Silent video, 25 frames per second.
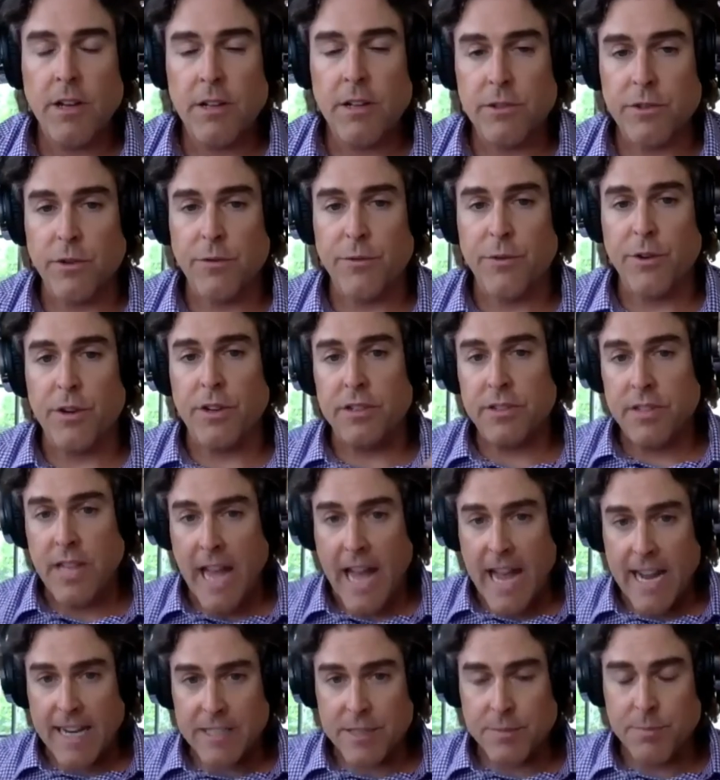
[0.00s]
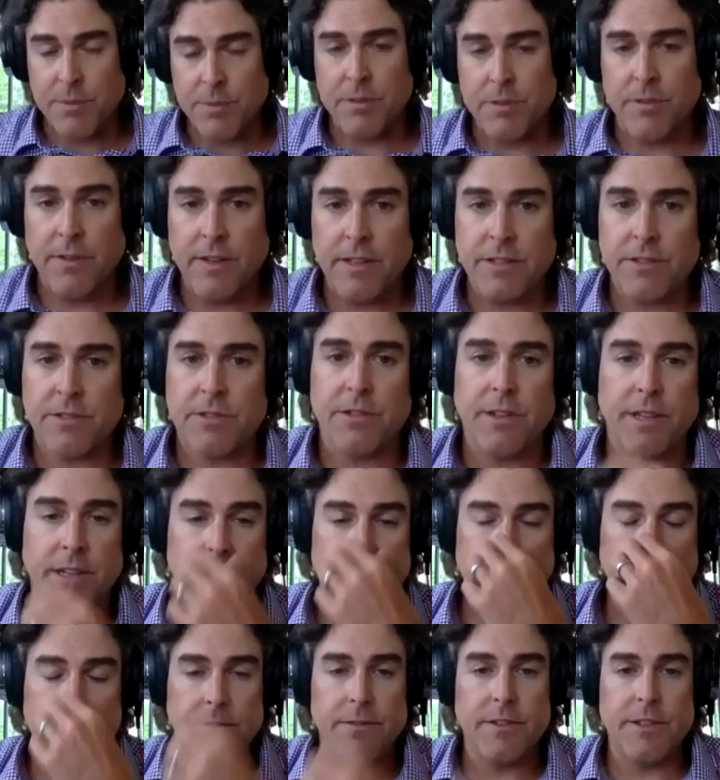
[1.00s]
So for a taxable investor like
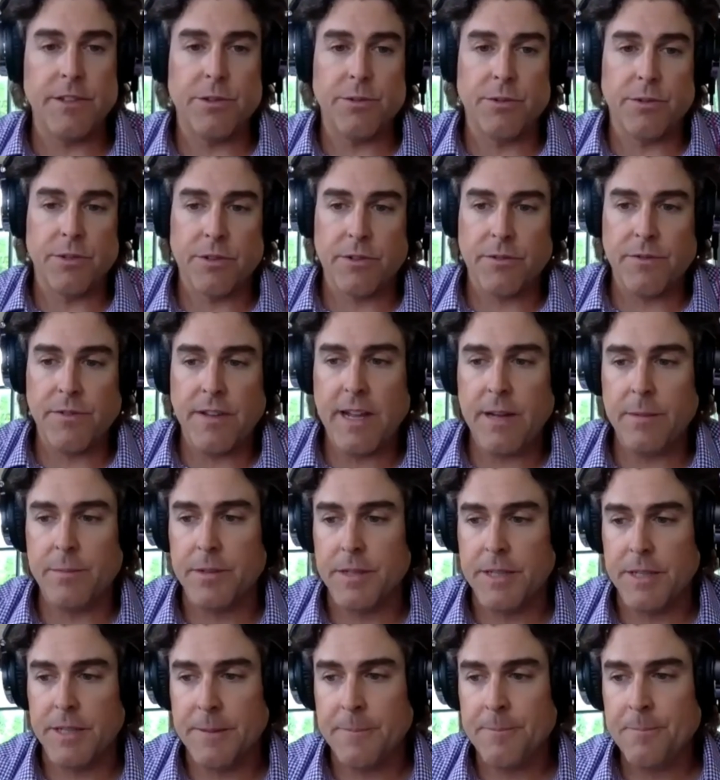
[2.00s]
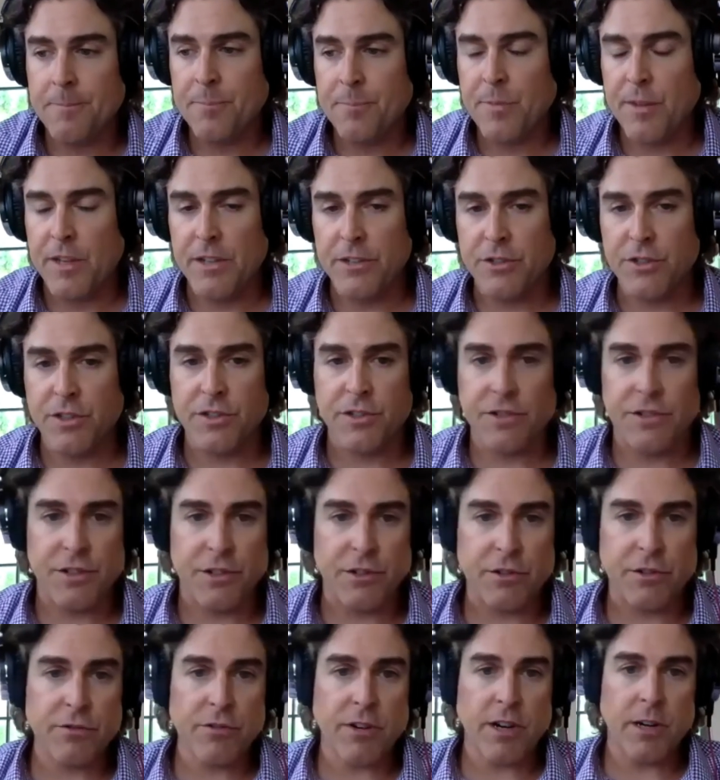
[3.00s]
an individual or family, it's just an
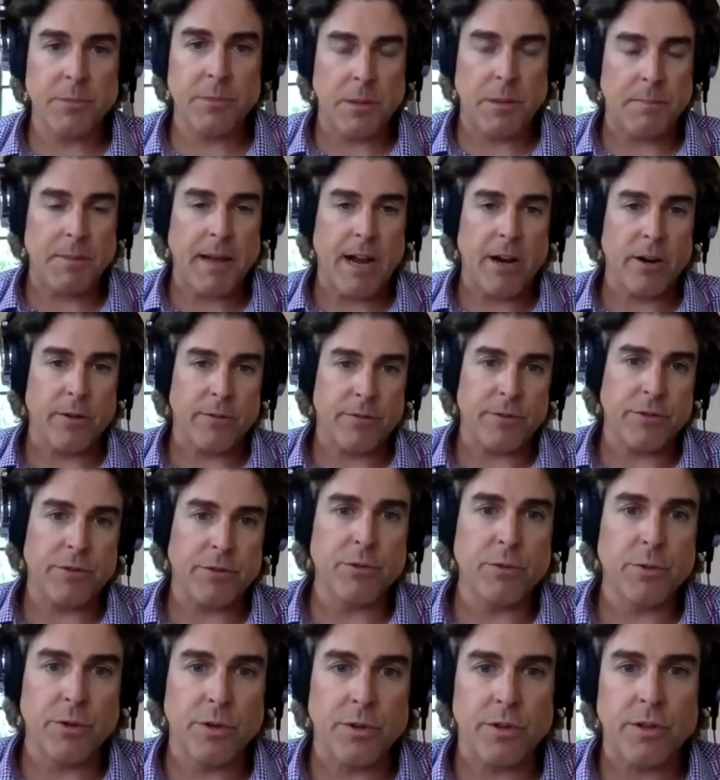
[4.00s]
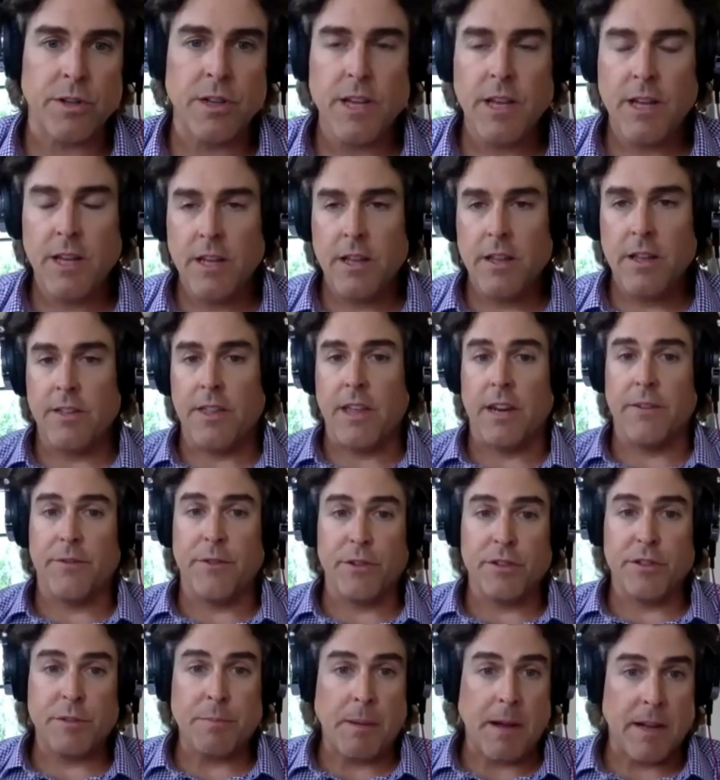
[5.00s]
incredibly powerful tool that if
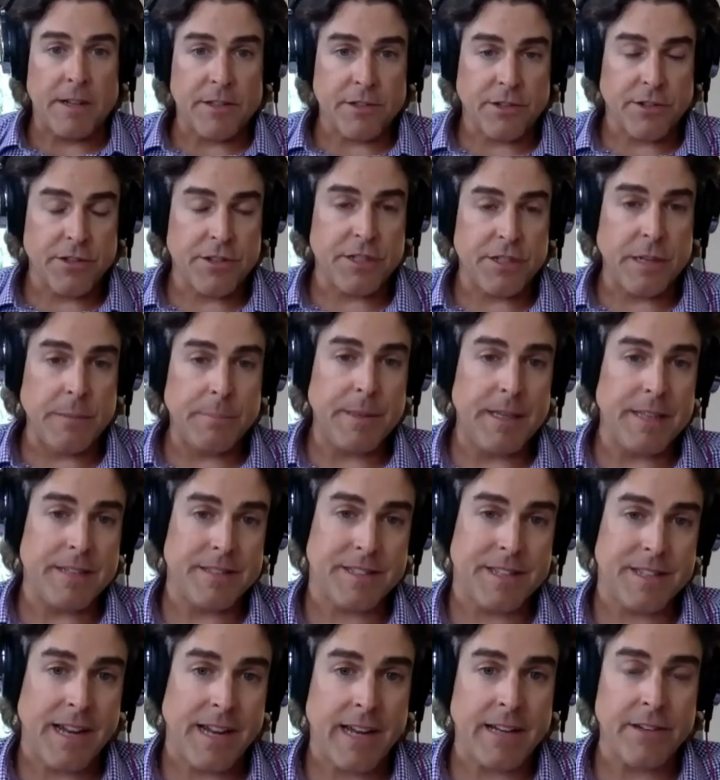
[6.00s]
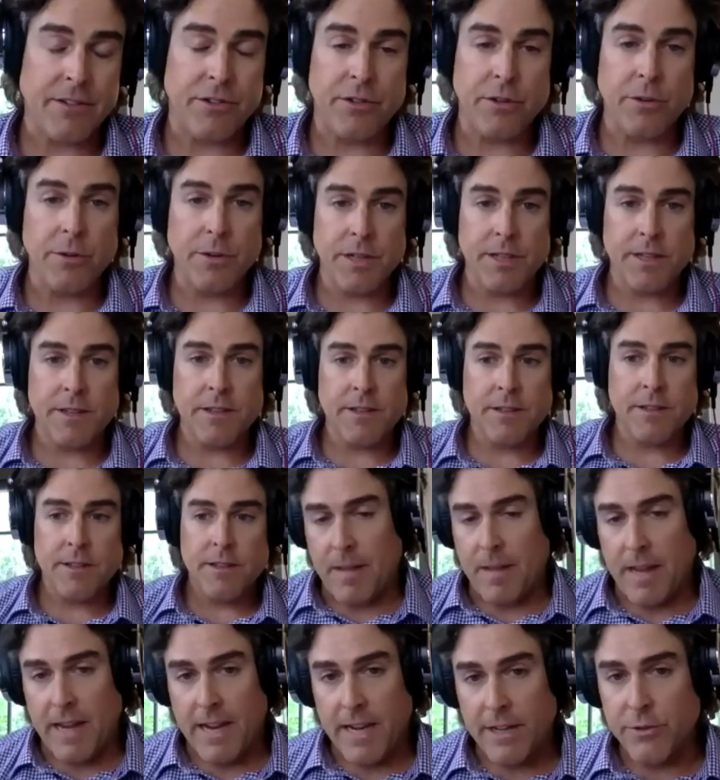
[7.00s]
your sponsor or GP is not doing,
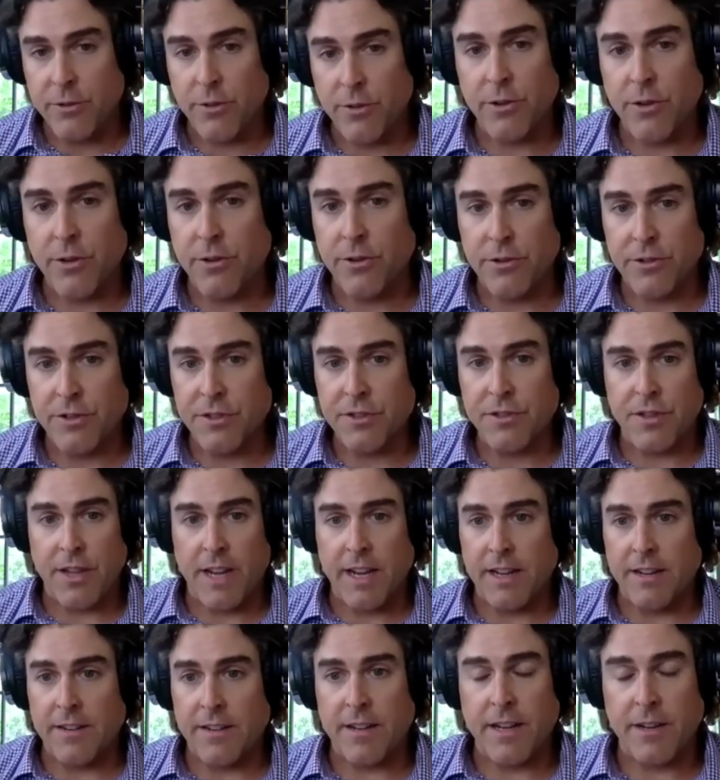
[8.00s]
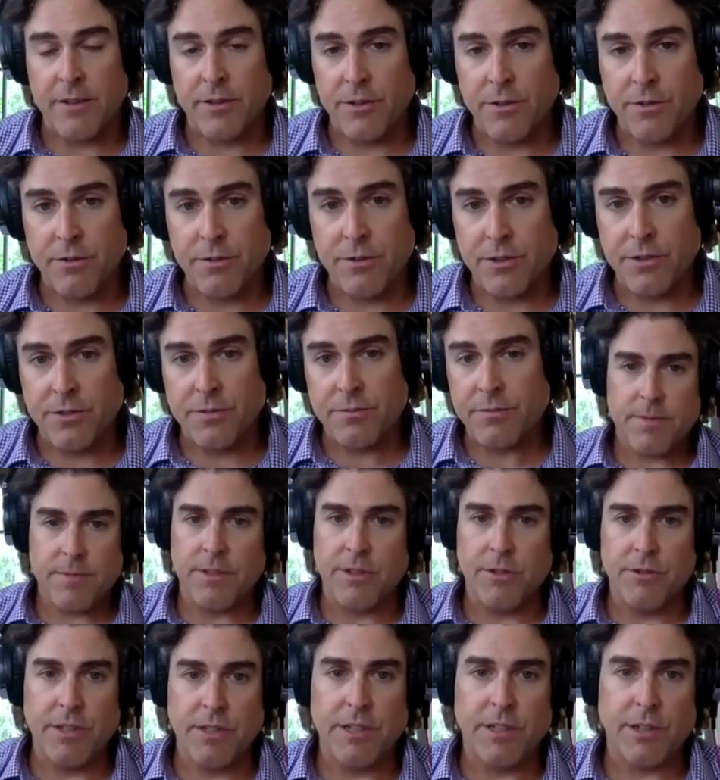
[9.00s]
I don't understand how you sh-
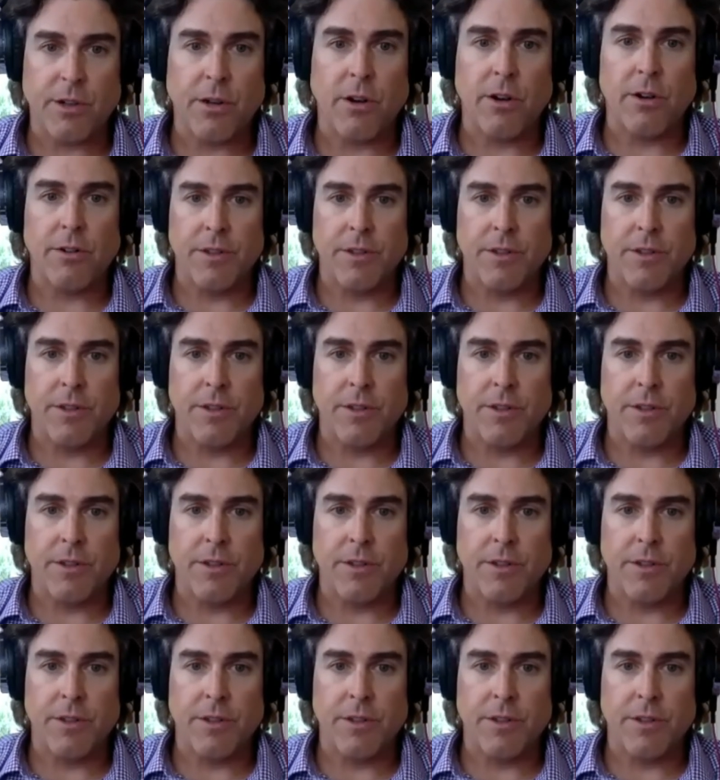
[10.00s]
you need to call